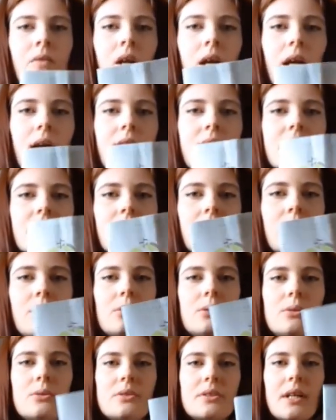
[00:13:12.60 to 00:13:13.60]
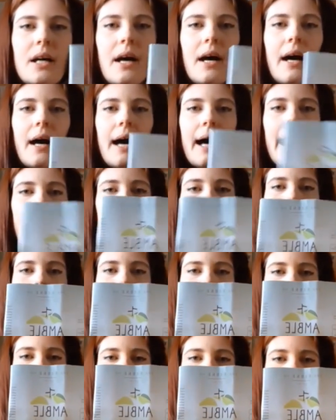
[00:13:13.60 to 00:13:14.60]
It's called
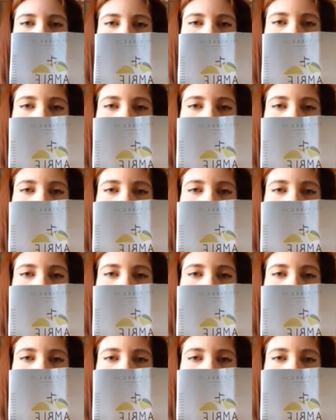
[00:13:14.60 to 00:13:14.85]
Amble